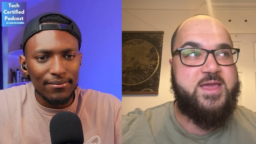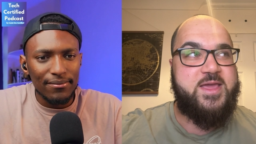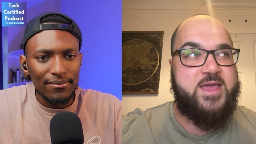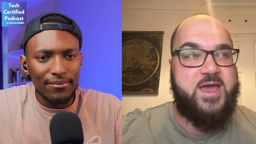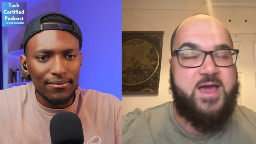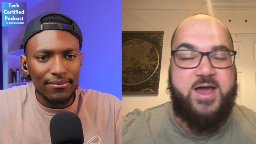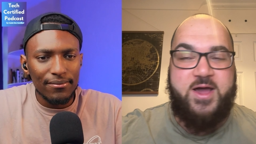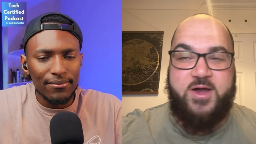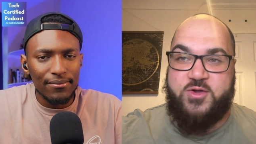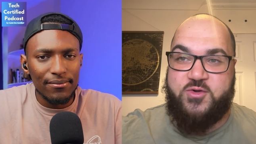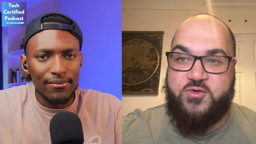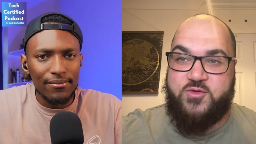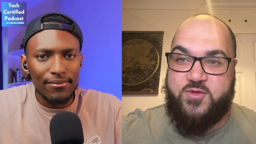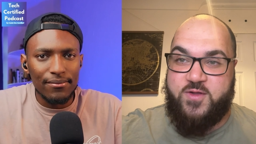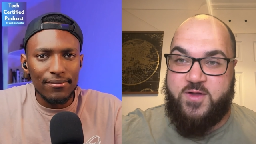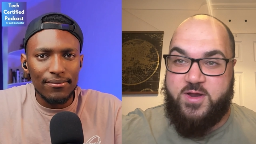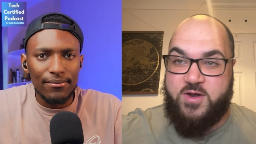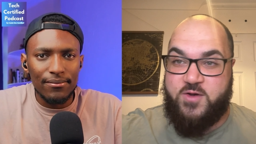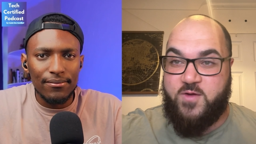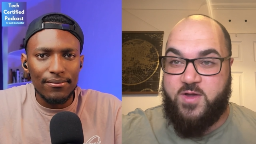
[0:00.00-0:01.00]
Speaker 1: yeah, I
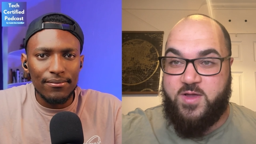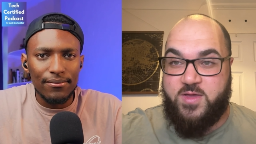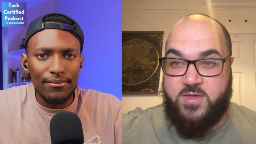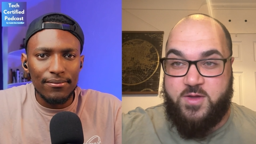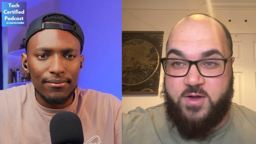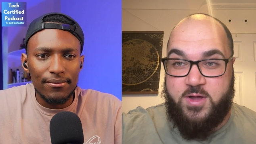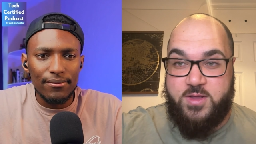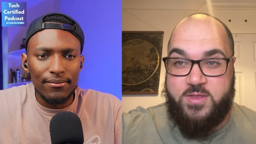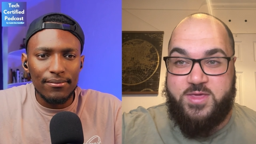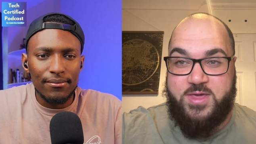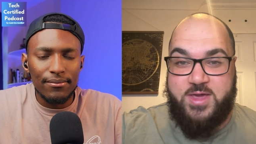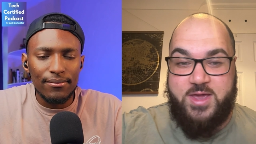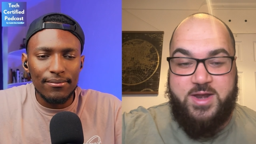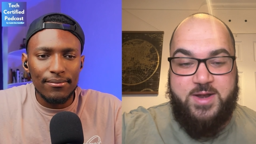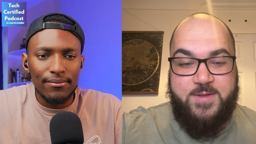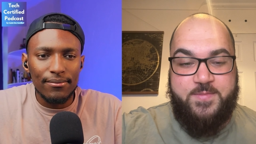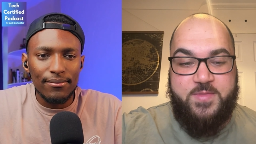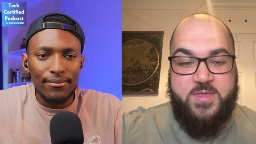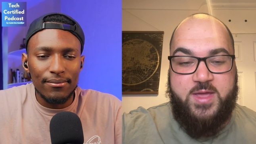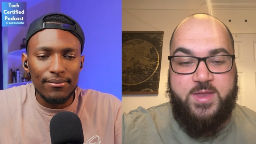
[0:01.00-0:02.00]
started creating
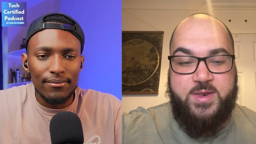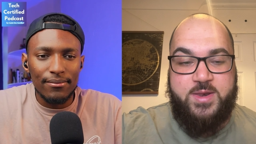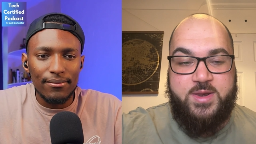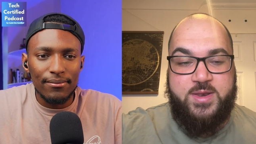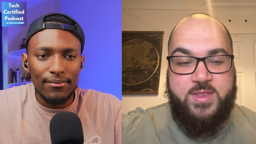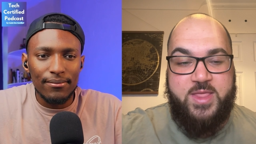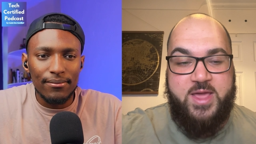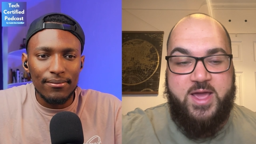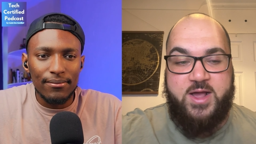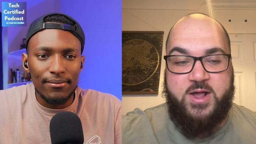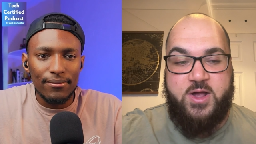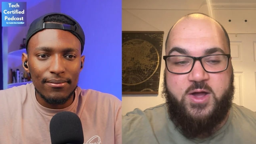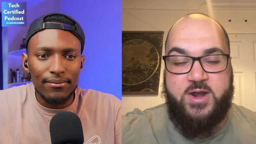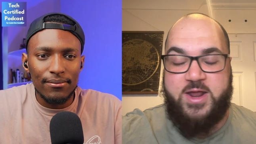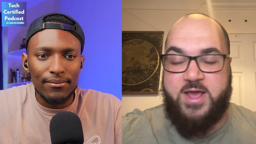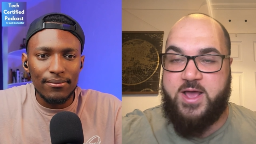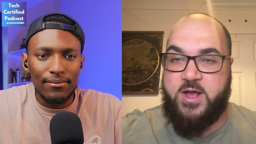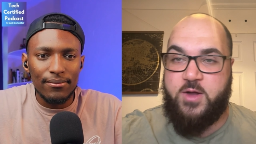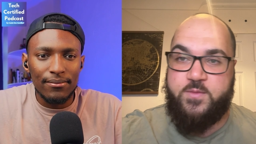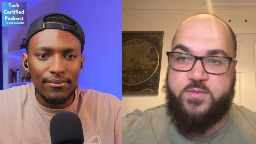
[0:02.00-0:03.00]
content, and that
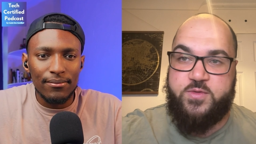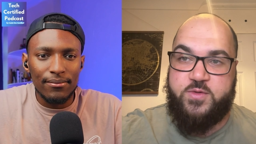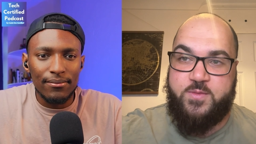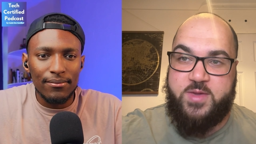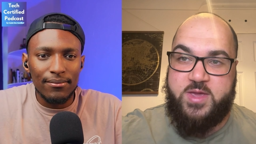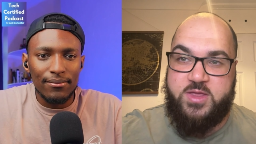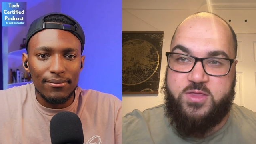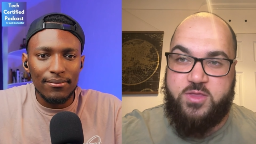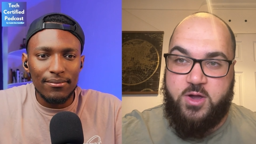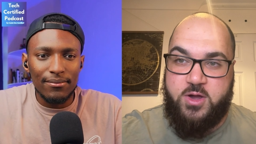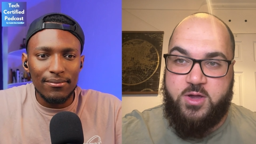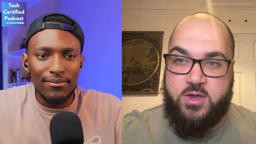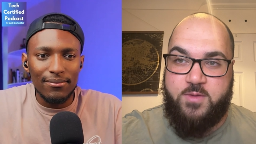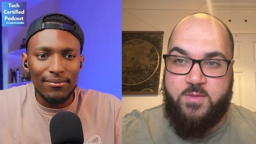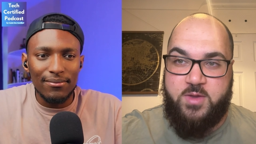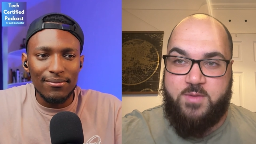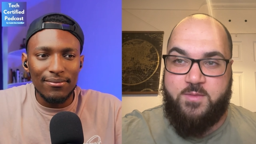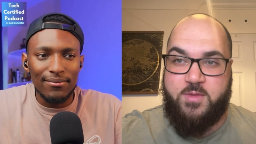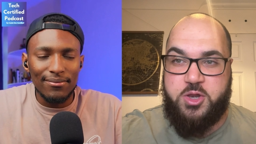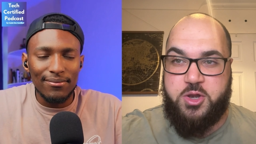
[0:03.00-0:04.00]
kind of helped me
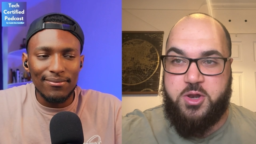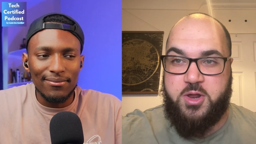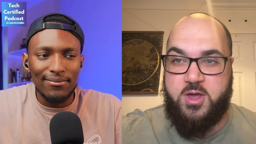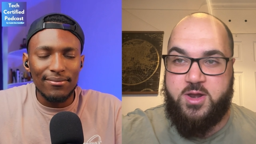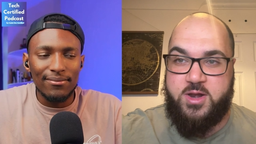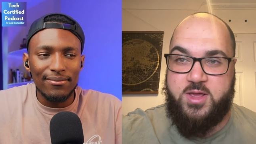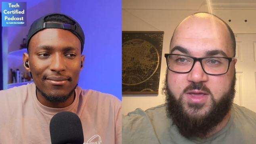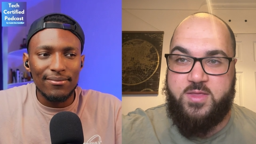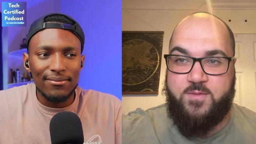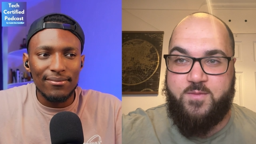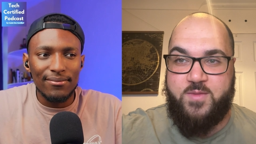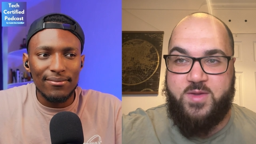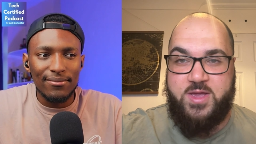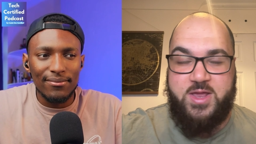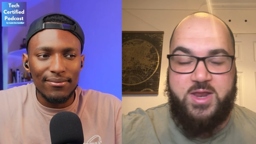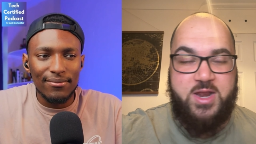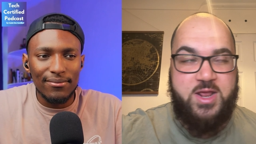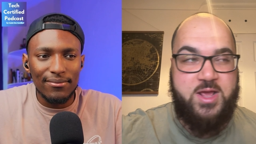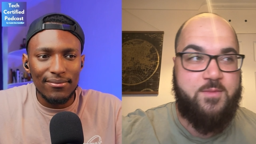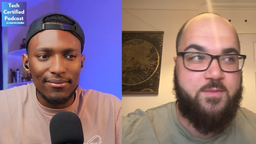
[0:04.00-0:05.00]
document my journey at the
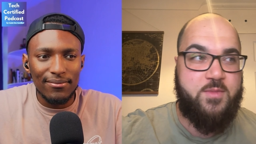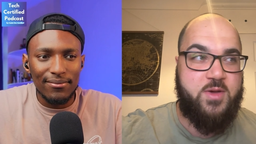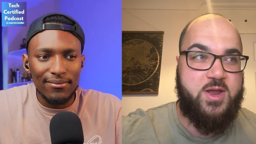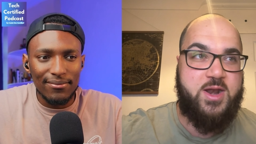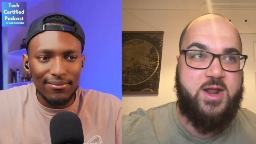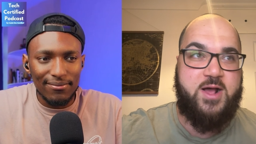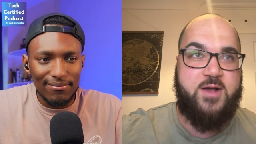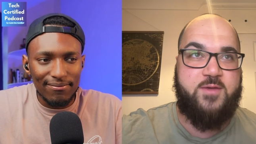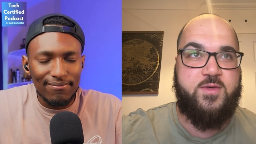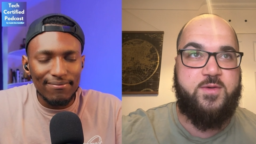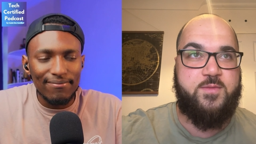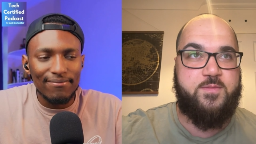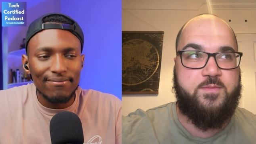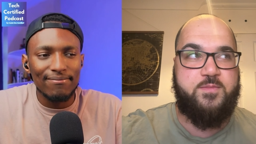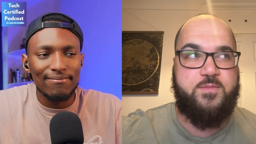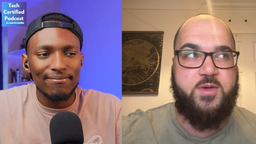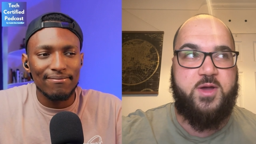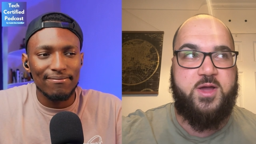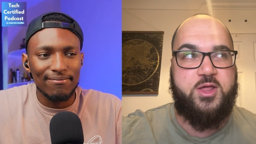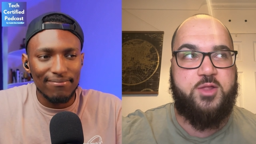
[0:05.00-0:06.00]
beginning. But now the
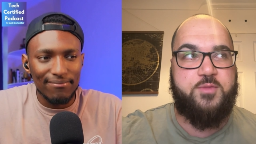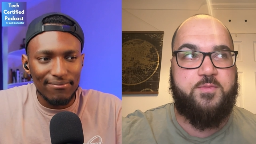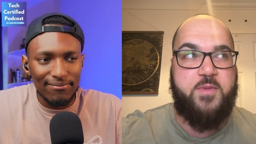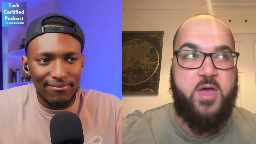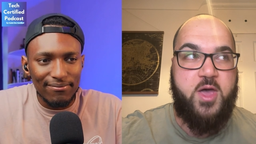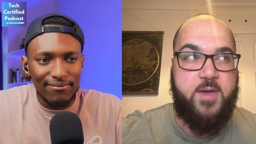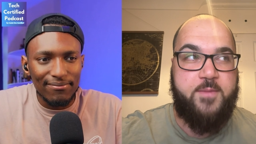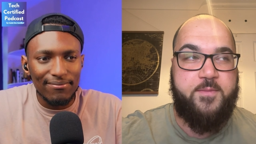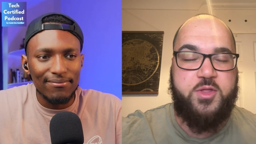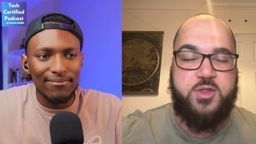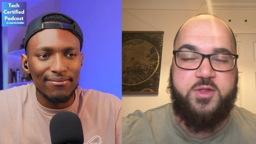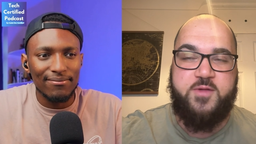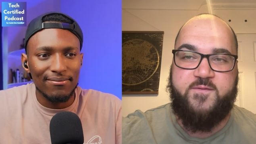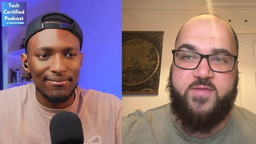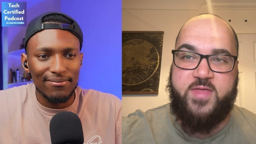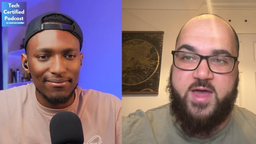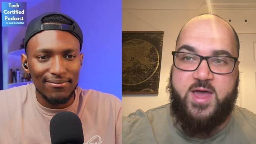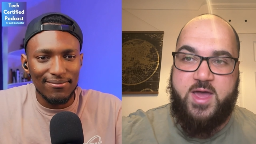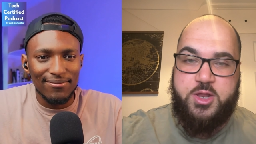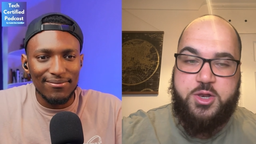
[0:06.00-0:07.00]
I guess purpose
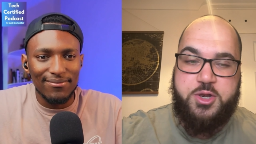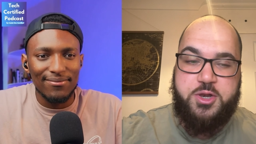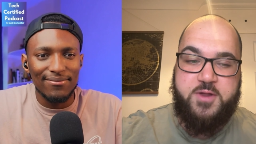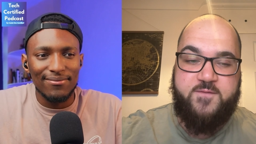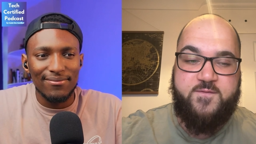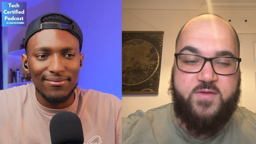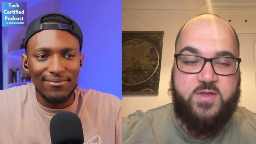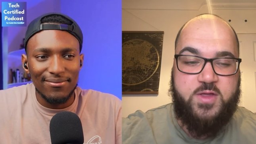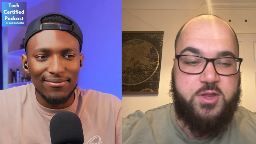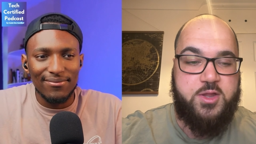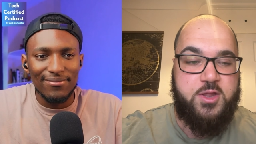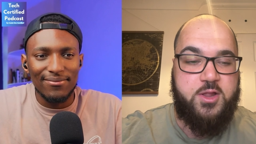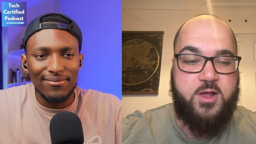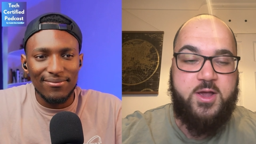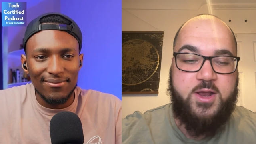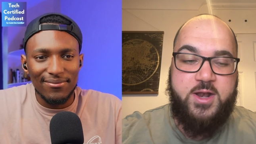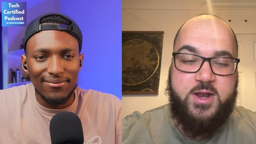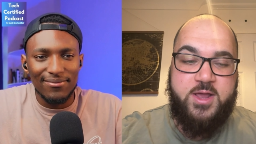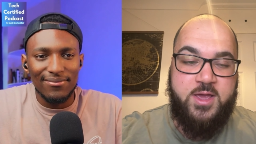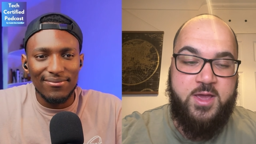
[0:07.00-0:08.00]
of that has shifted
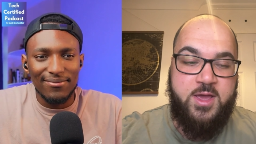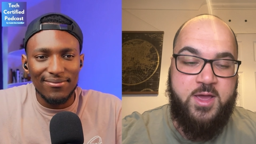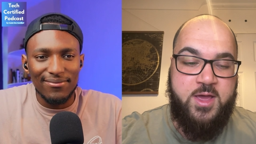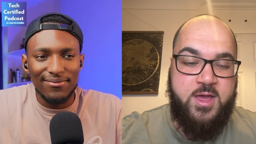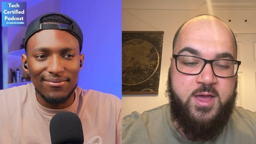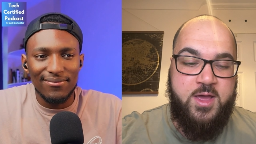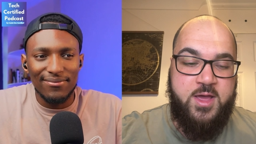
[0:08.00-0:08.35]
slightly,